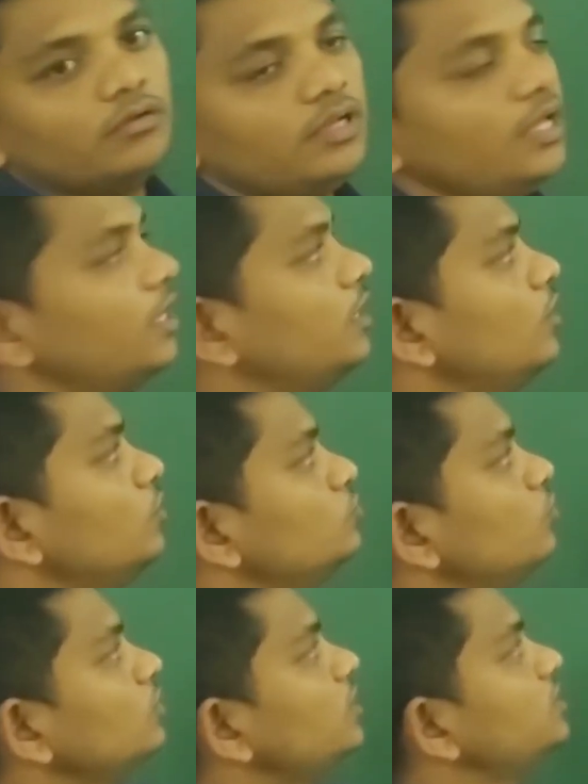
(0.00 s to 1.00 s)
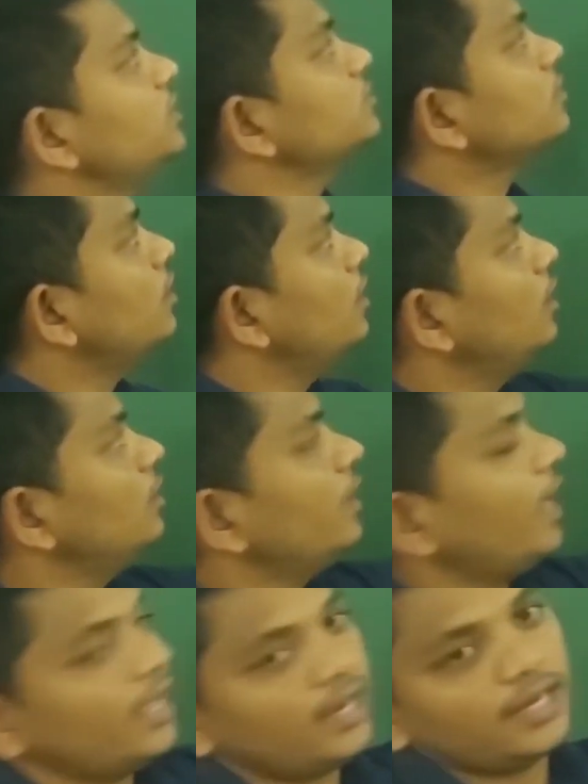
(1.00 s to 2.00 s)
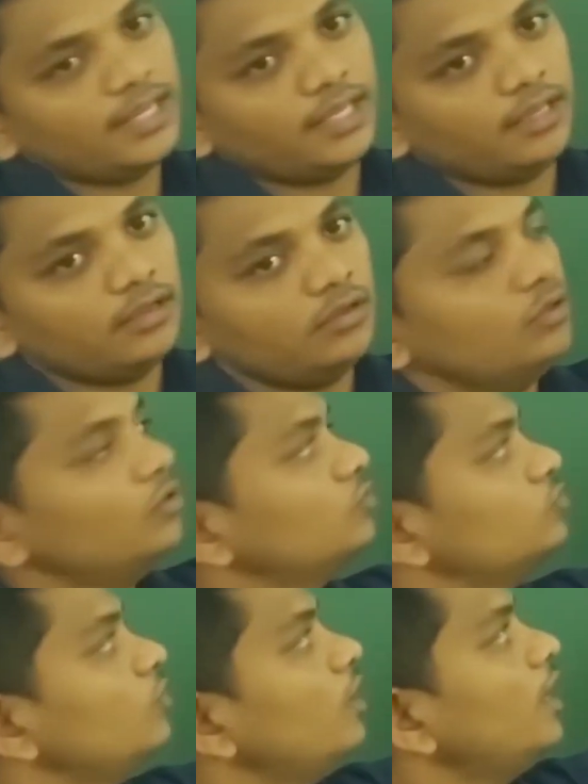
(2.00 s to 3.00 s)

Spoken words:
Okay. So this is called allele. So